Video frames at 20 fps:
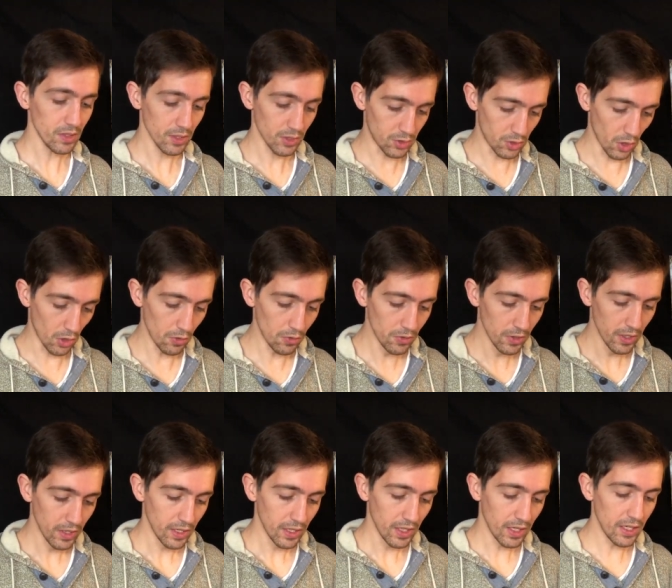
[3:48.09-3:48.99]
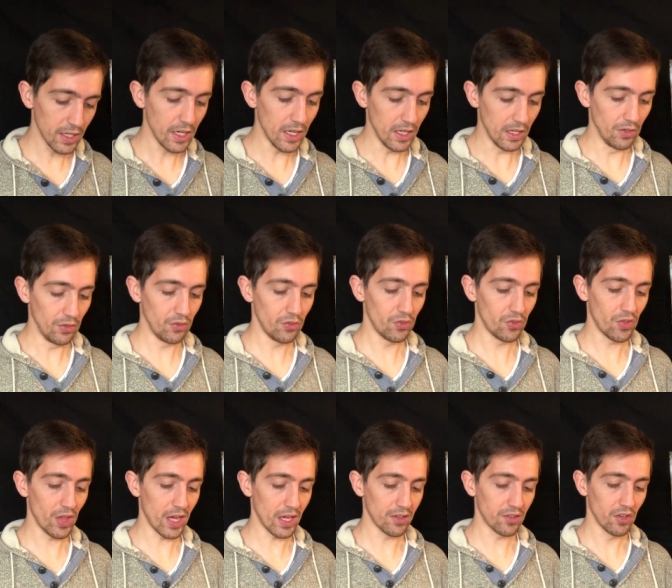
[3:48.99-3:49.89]
So, it is
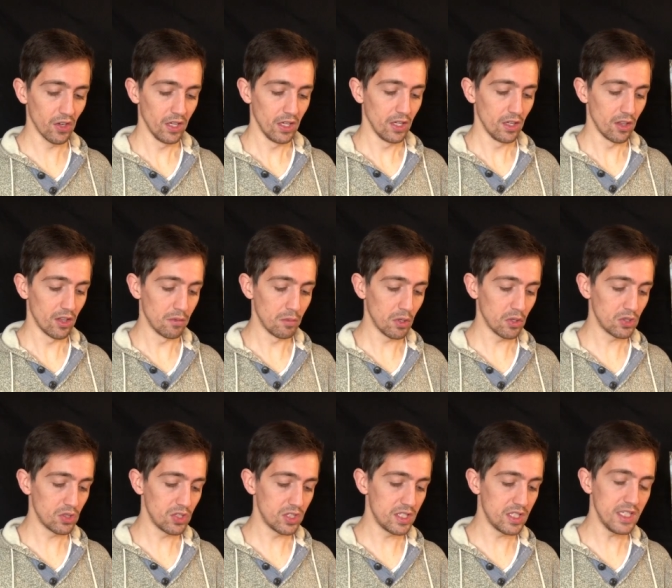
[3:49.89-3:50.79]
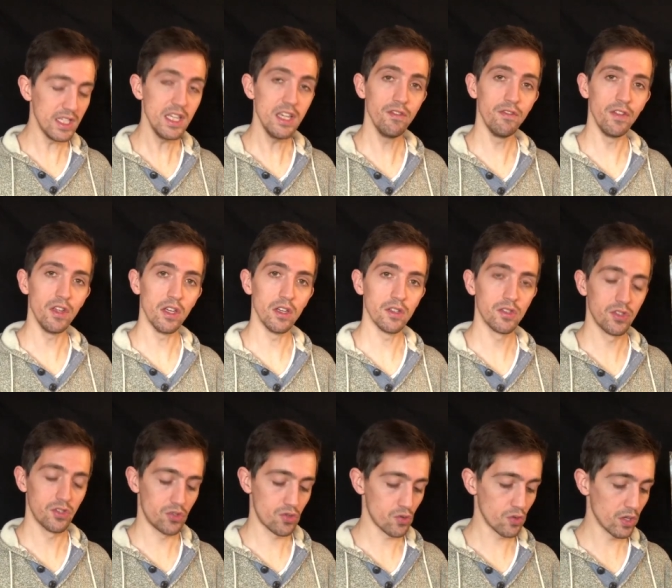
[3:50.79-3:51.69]
that the most
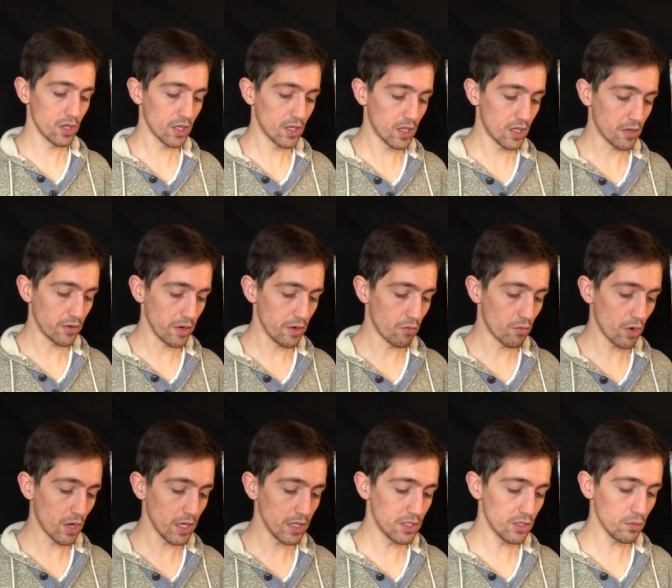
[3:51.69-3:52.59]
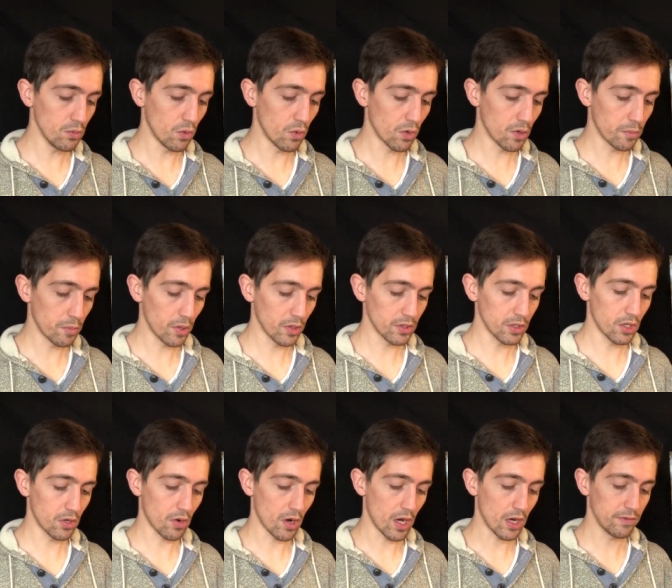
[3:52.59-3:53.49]
devious Drukhari ride to war upon
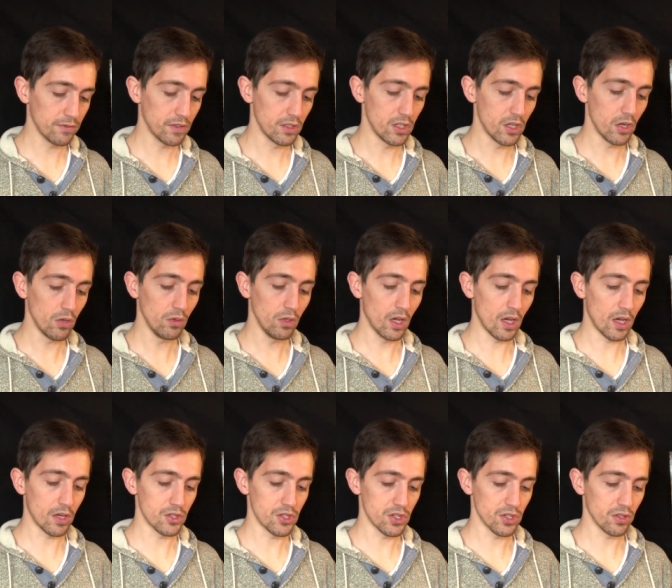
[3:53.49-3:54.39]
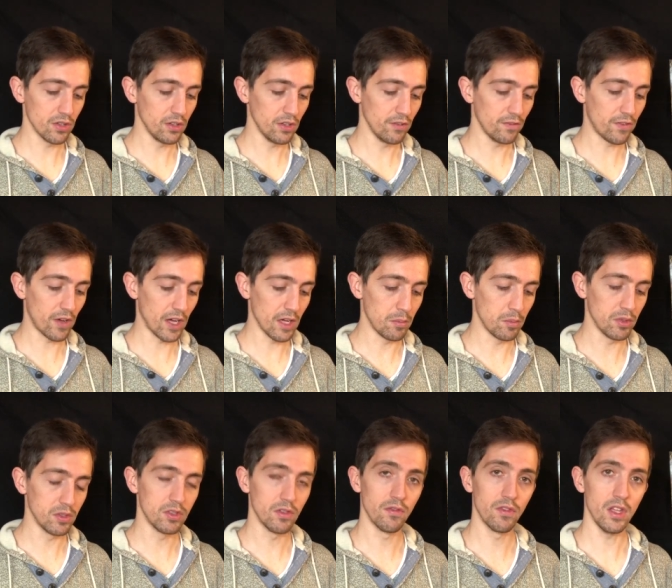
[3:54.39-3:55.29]
craft no larger than the
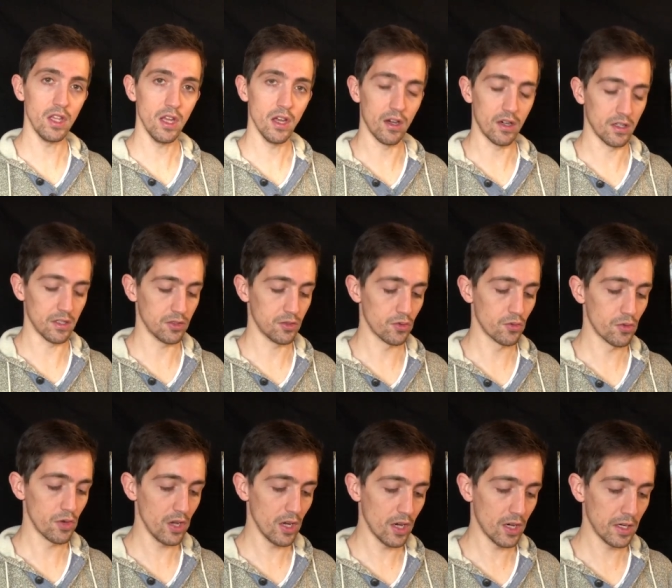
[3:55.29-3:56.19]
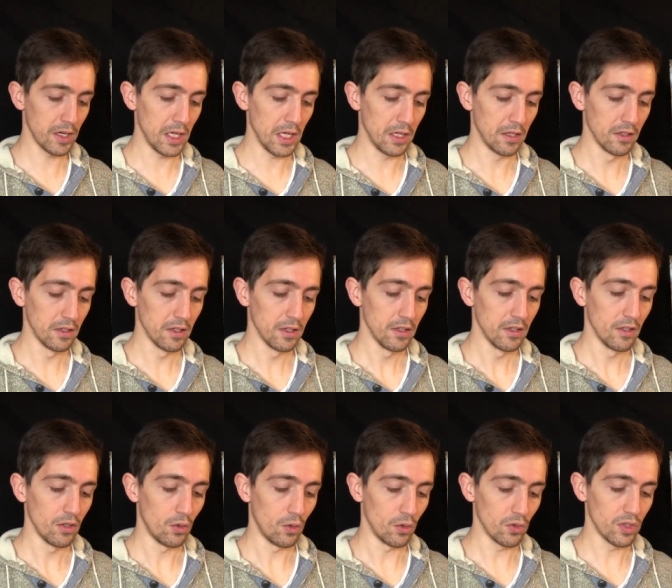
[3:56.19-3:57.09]
Vipers of the Azuriani,
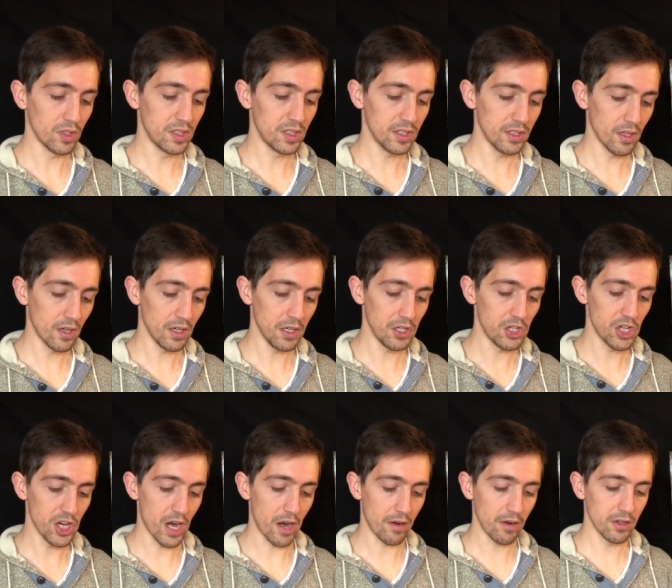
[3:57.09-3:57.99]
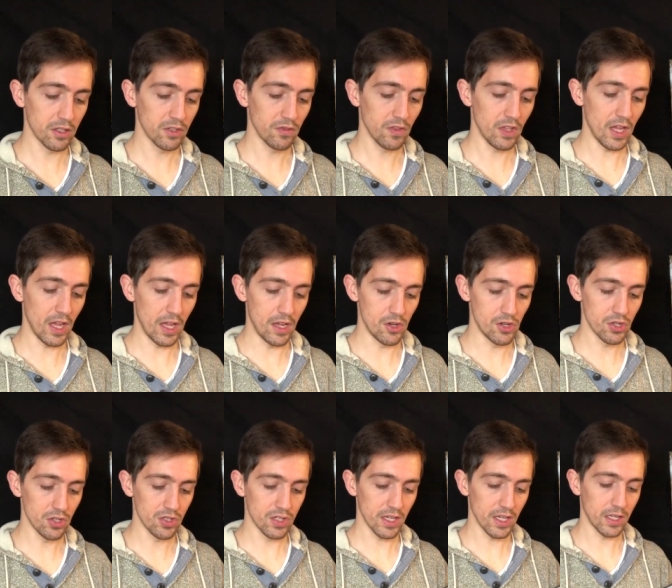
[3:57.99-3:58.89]
or the Sky Chariots of the
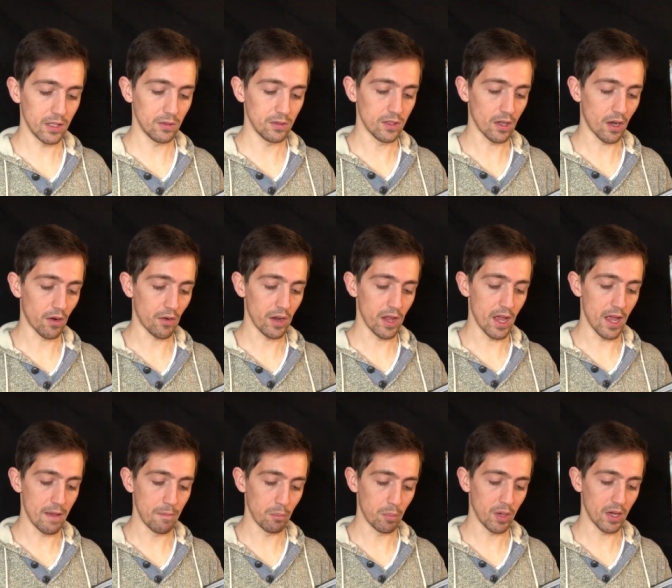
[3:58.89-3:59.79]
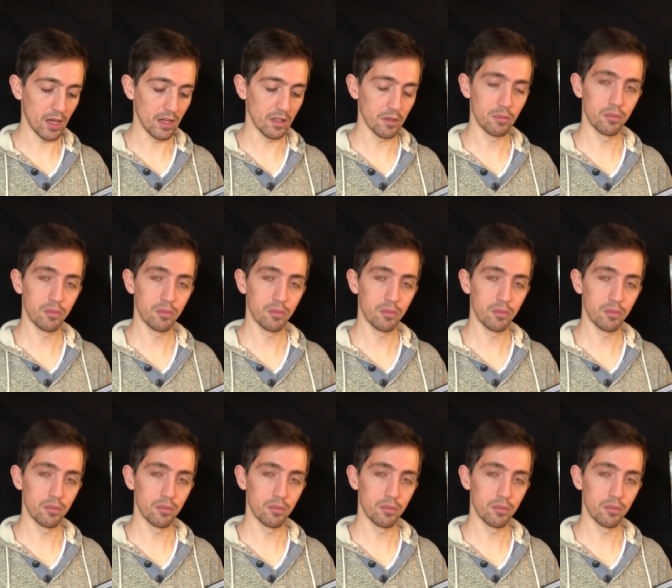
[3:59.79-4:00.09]
ancient Aeldari Empire